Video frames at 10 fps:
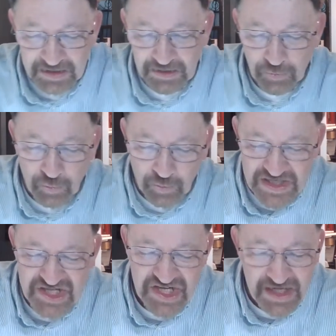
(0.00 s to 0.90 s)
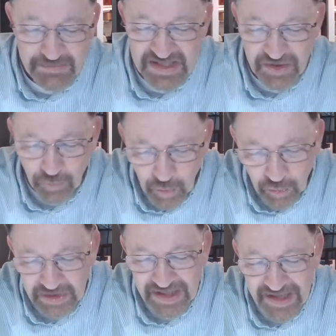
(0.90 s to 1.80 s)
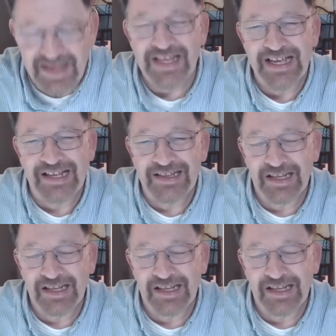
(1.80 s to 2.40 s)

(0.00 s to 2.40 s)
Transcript: the regime is the ruling thing,